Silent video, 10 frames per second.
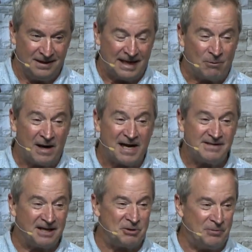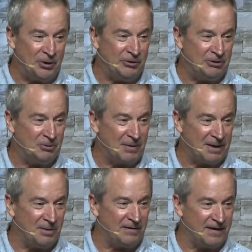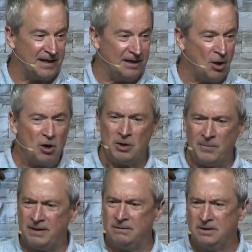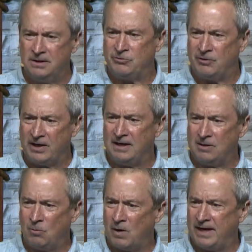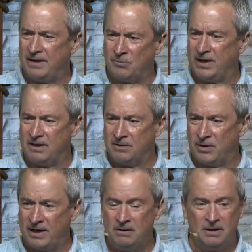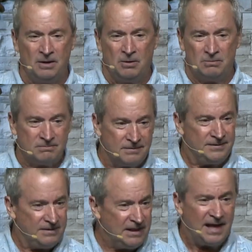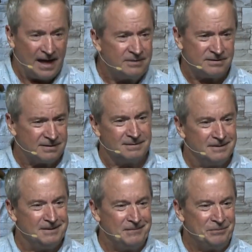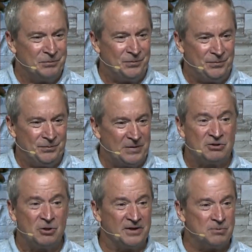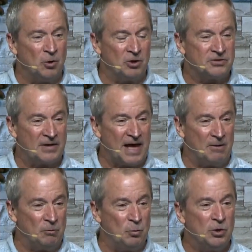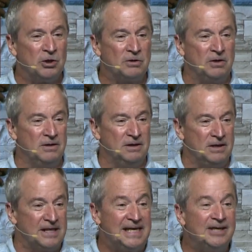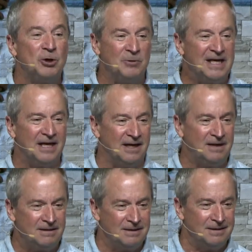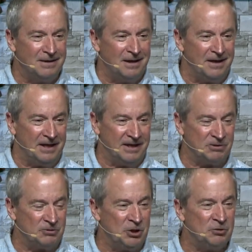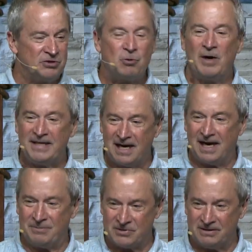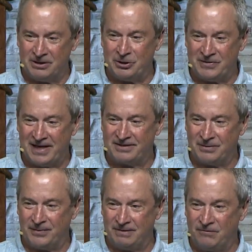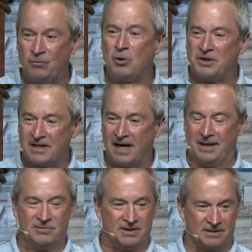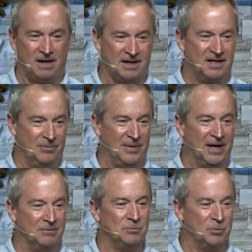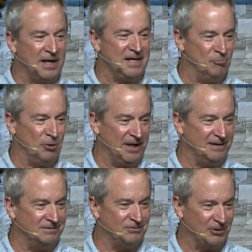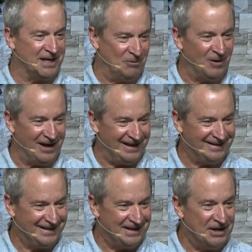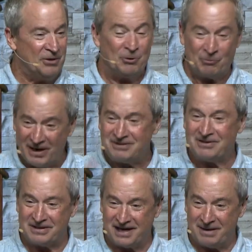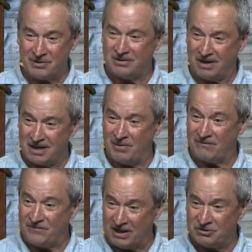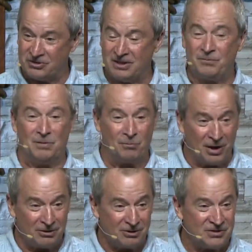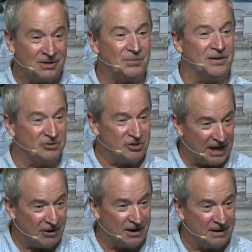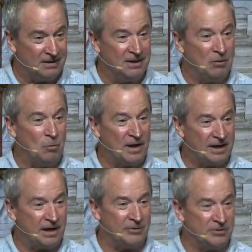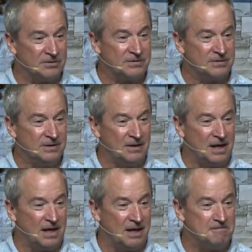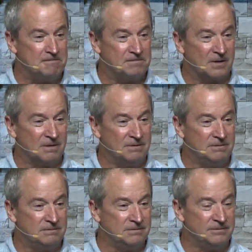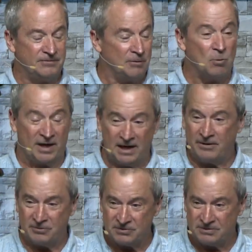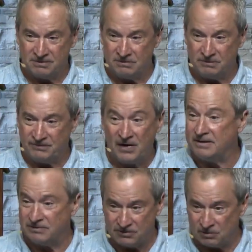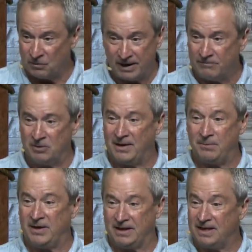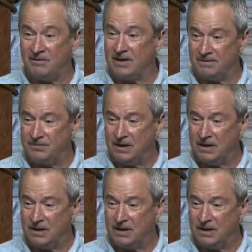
Now, when I say communion, you might be thinking, oh, you mean drinking the wine and breaking the bread? Yes, but so much more. So that word, koinonia, is used 20 times in the New Testament. Four times it's talking about breaking bread and drinking wine. The rest of the time it's talking about fellowship and partnership and sharing one another's um, from one another's funds or whatever it may be, giving.